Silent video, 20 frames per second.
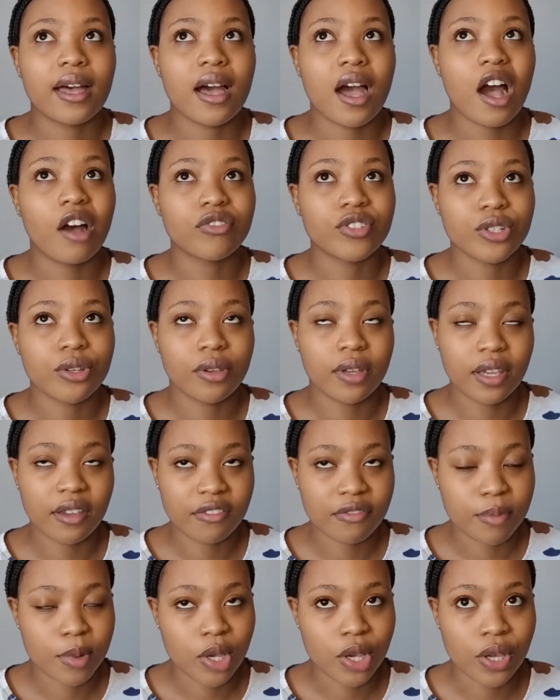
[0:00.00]
after you
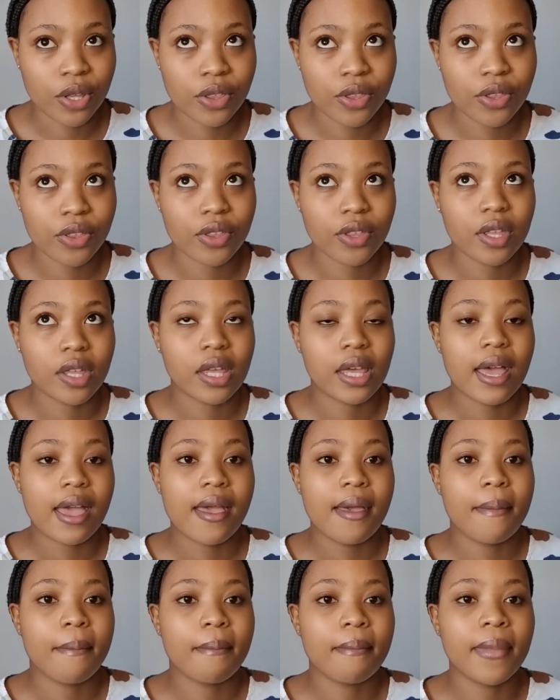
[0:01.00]
give birth.
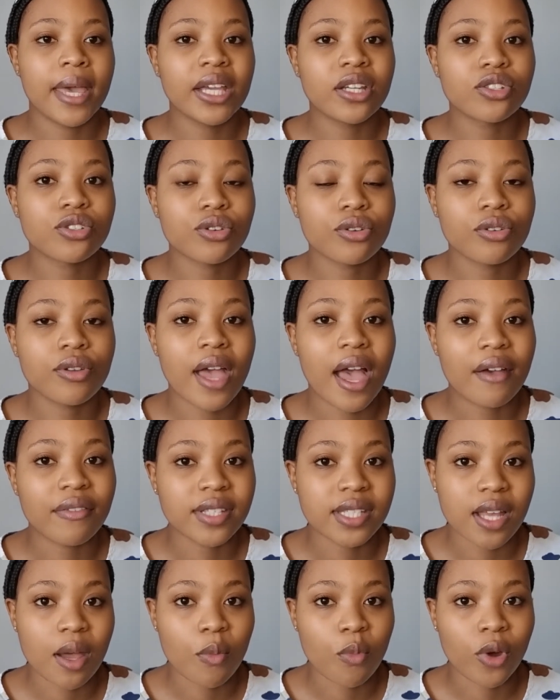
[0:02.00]
Make sure you have
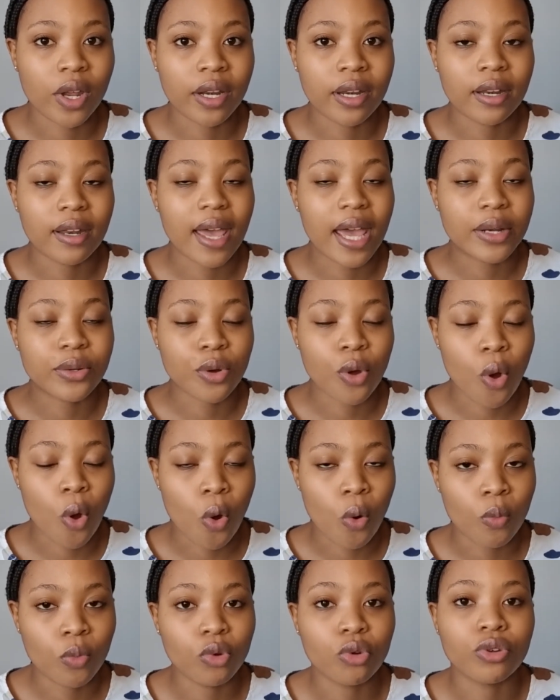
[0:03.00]
someone at
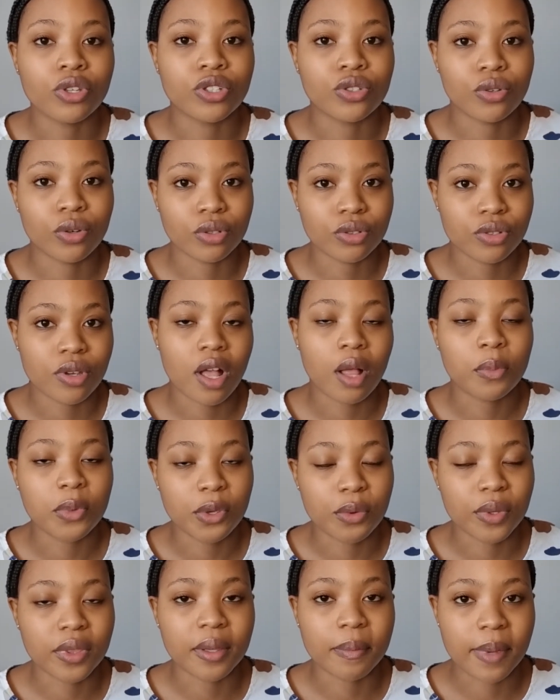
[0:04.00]
home who is going to help you
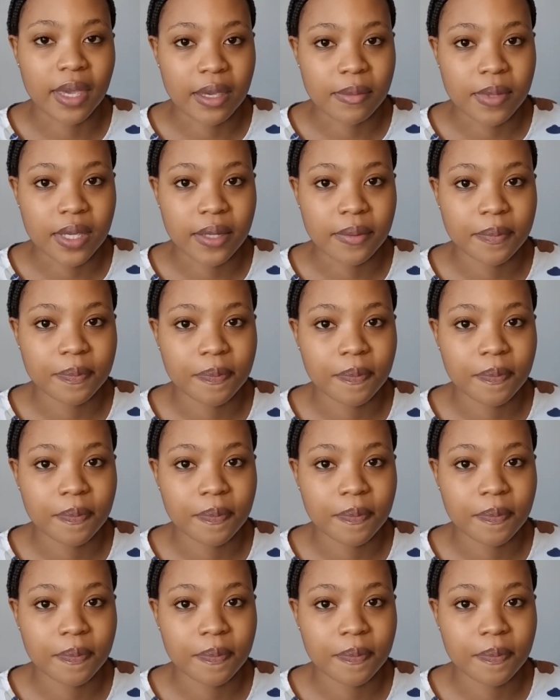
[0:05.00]
with the baby.